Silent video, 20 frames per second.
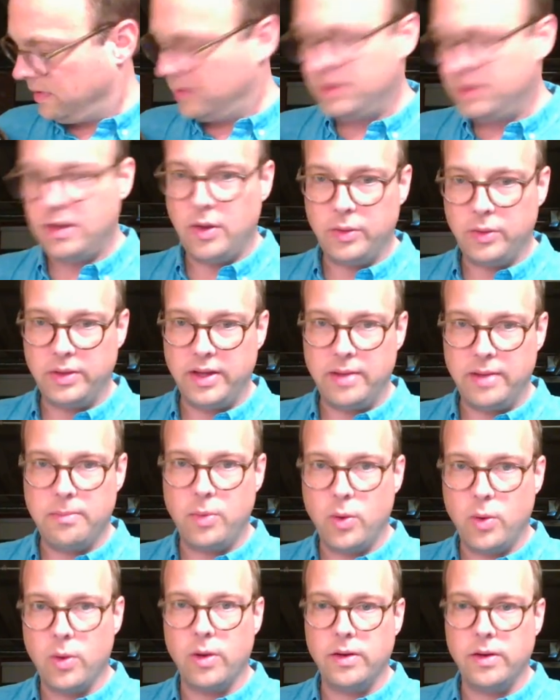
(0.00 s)
lonely and
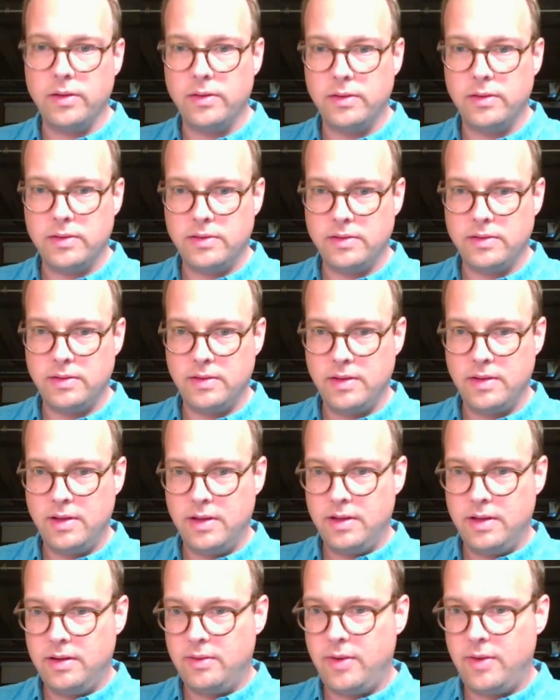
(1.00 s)
bored.
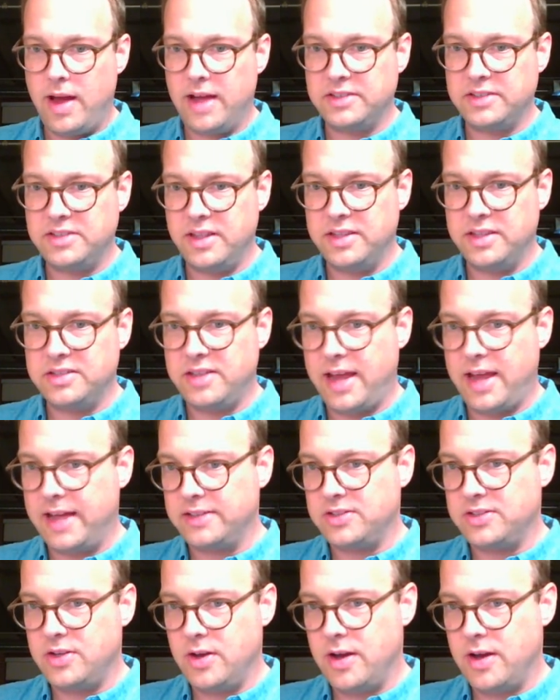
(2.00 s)
Roxy, the
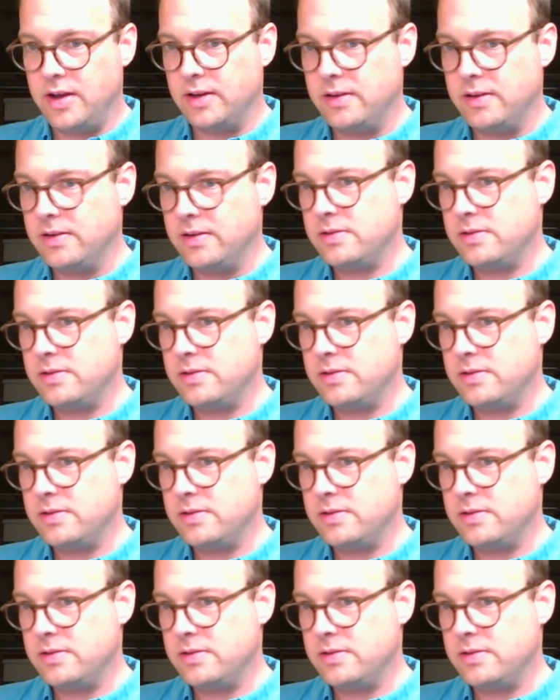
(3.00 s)
stats dog.